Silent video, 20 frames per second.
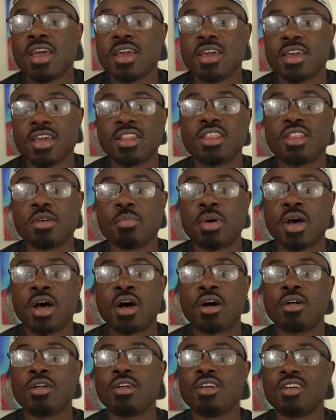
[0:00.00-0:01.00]
Hit the
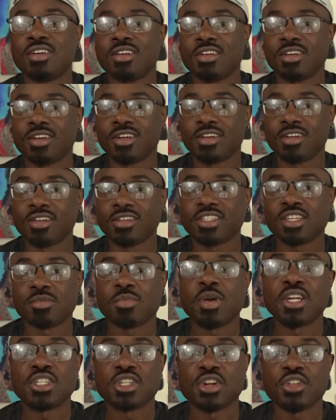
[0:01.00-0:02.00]
bell to
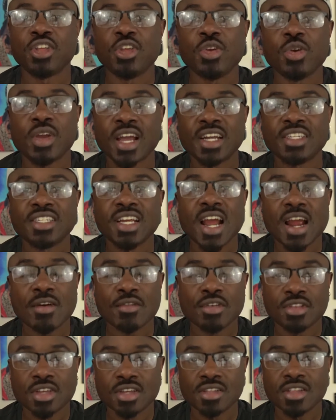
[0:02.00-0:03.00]
make sure that you catch
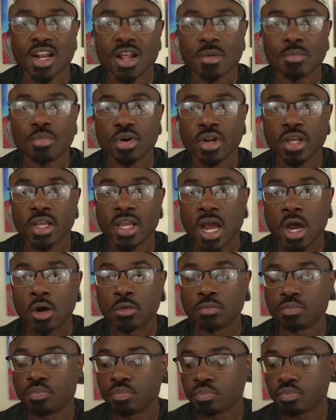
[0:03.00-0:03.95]
everything that I'm putting out.